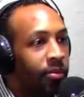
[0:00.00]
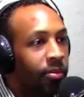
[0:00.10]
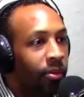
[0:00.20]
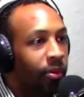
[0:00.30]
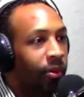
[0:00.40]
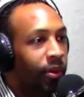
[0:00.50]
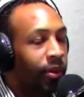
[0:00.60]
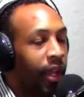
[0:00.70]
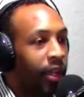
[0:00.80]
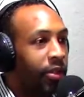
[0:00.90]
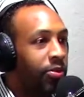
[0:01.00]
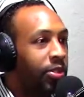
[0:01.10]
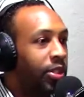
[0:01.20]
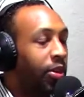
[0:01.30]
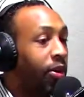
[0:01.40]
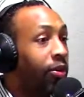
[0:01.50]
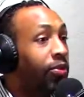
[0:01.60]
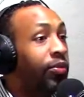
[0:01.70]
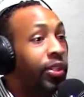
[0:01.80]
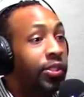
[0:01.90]
porn and you see all
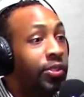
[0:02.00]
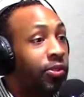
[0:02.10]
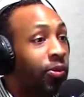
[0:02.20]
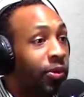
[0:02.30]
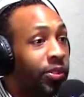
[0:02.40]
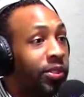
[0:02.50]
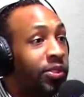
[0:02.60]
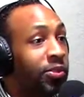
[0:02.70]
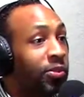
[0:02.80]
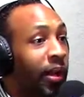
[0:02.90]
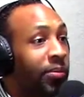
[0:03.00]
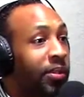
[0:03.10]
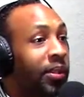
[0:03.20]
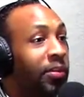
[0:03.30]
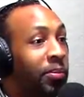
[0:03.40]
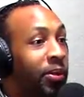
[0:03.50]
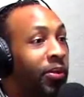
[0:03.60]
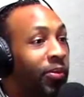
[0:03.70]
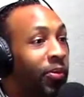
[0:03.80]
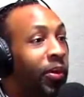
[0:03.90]
of these gorgeous, drop-dead,
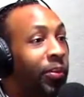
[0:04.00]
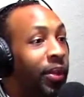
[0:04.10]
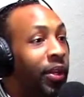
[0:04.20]
beautiful women